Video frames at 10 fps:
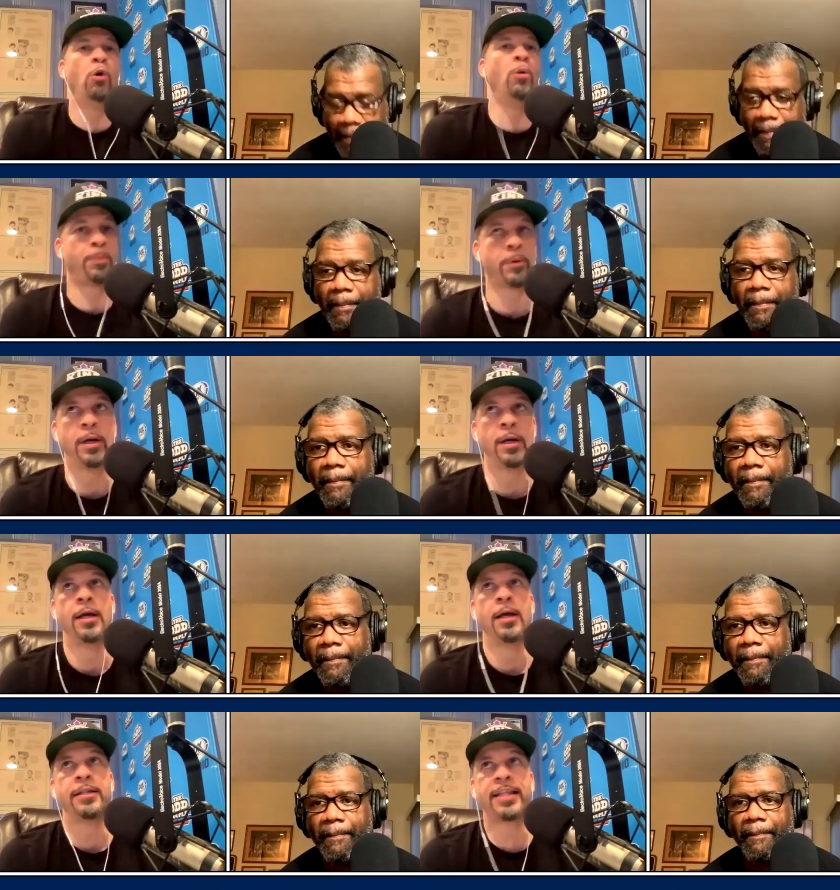Speaker 1: to hoop,
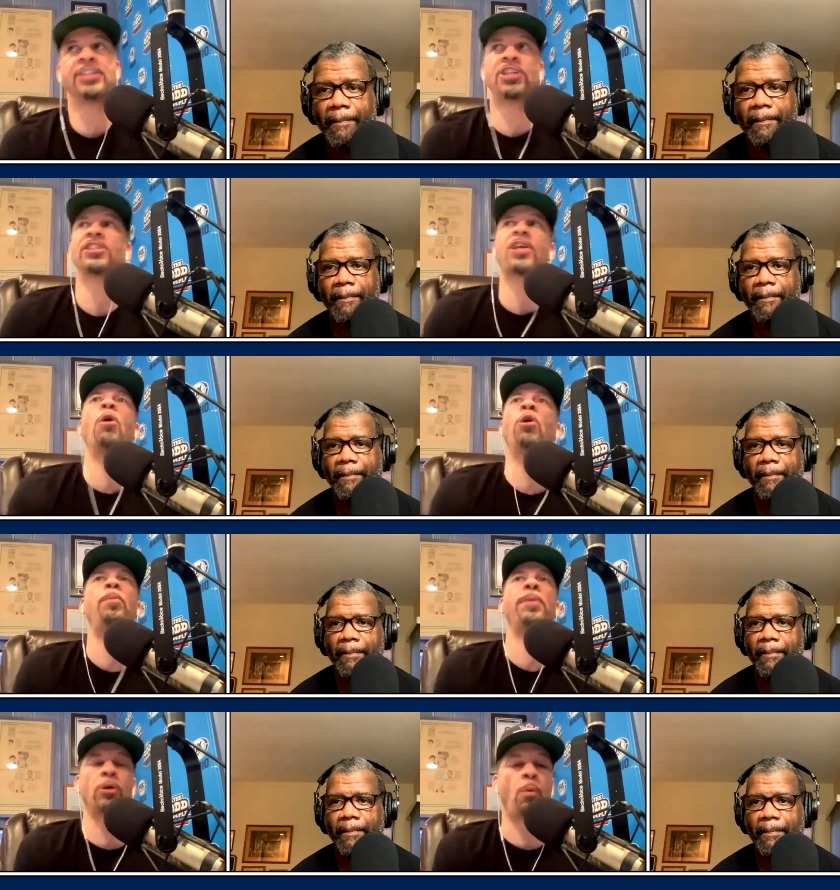then just go
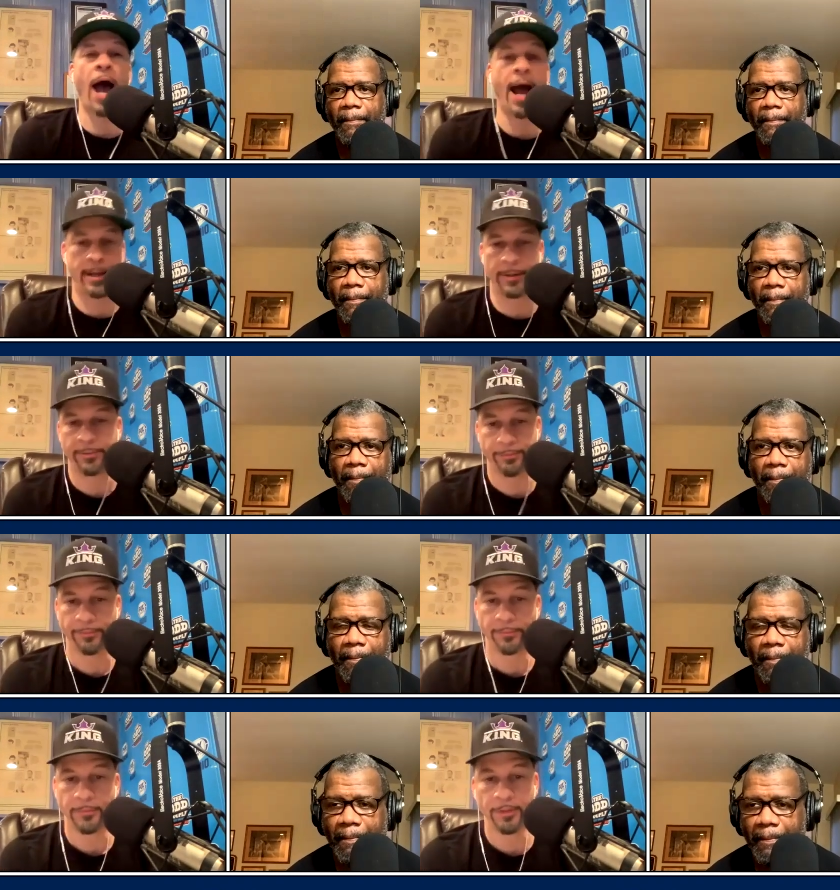hoop at the Y.
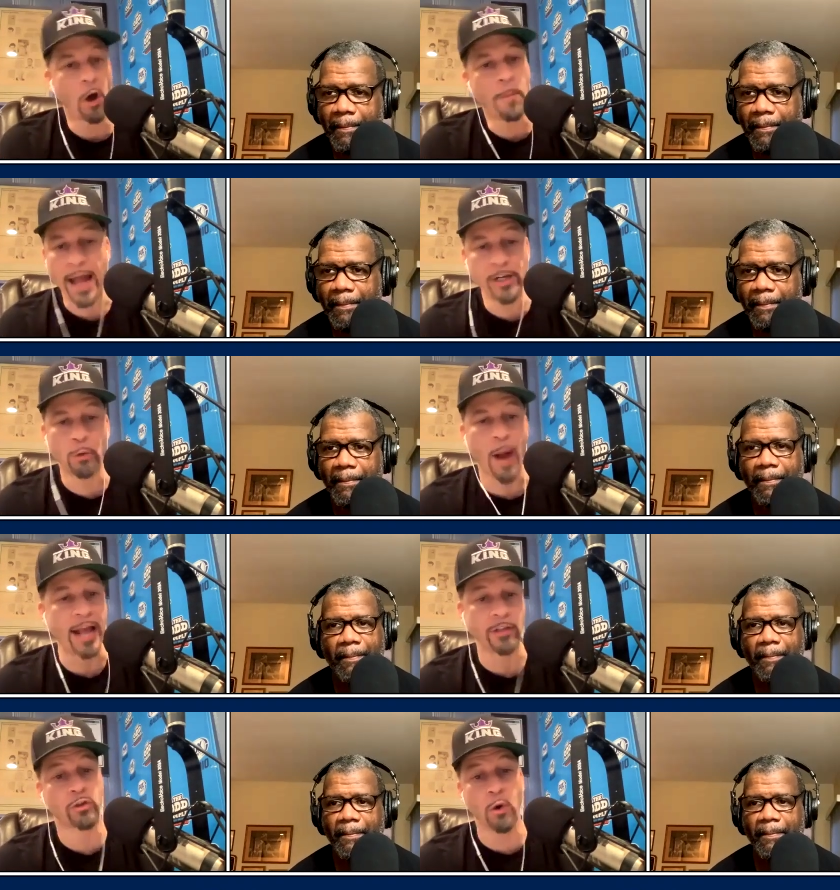Nobody will
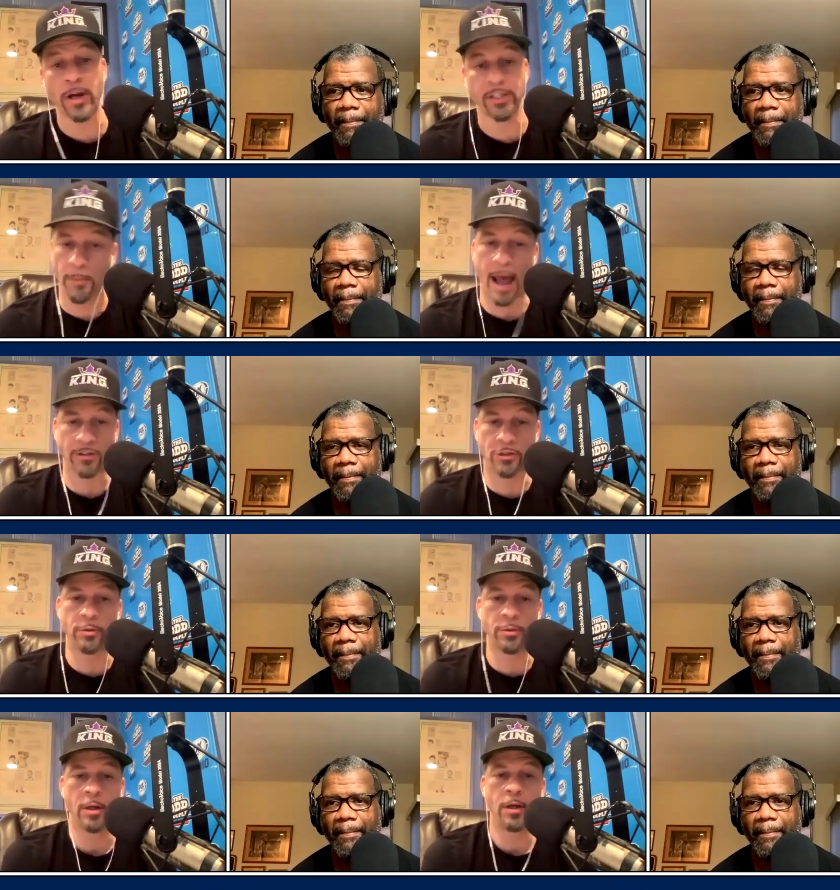write stories about
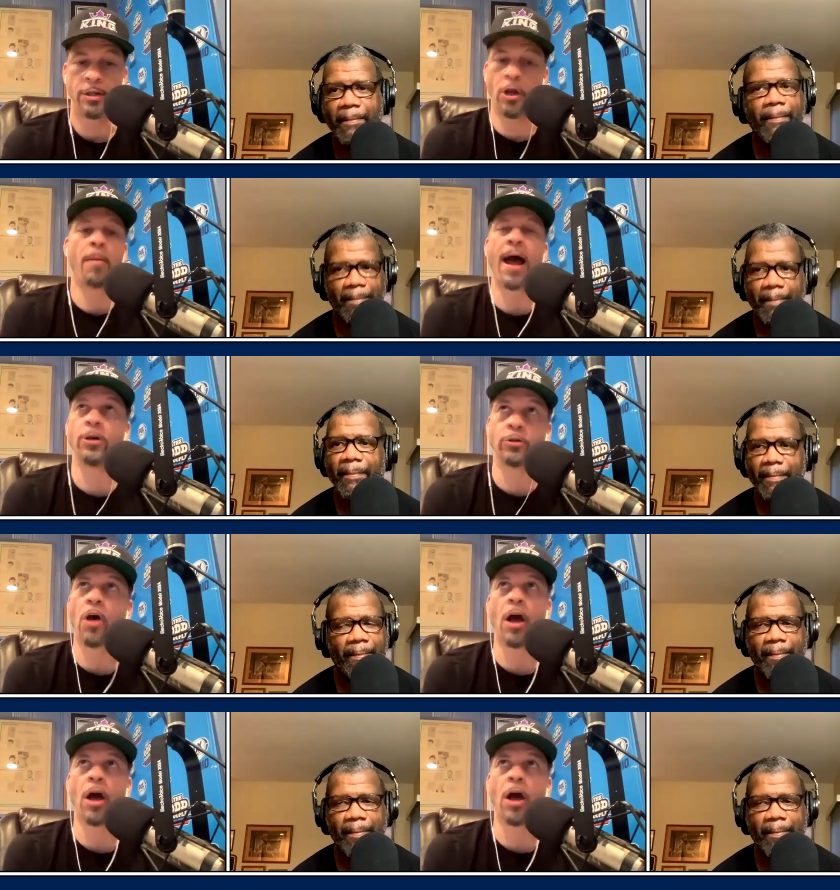you. Nobody will